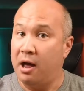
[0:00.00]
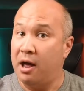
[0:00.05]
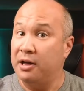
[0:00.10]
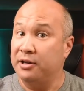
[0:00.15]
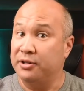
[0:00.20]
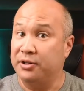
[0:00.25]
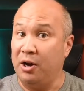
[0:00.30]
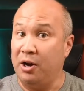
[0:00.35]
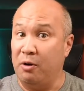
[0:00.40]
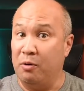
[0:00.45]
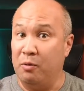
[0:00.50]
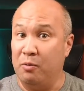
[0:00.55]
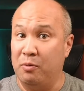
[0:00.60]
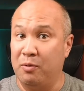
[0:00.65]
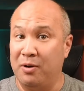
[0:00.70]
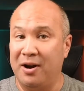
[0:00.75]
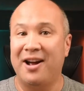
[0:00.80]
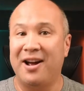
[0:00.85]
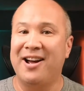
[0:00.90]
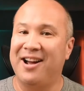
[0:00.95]
So,
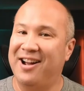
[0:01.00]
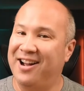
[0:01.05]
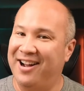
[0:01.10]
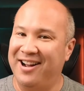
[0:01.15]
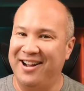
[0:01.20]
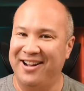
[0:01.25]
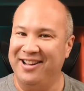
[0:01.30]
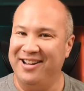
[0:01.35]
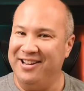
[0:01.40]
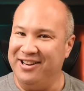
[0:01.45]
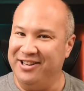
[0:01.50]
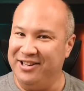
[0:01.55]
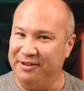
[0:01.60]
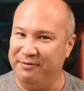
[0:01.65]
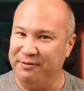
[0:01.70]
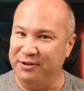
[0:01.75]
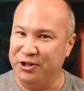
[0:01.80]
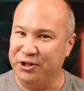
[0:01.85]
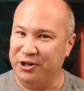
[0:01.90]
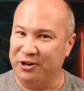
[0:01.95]

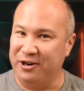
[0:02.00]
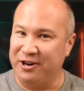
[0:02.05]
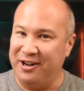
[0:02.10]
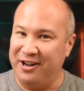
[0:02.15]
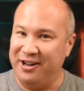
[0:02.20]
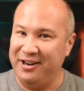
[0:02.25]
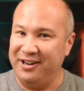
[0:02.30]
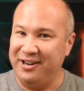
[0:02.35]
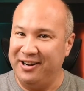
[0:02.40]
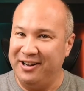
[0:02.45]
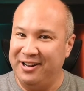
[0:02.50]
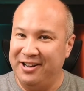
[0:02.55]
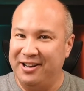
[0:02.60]
different shirt on.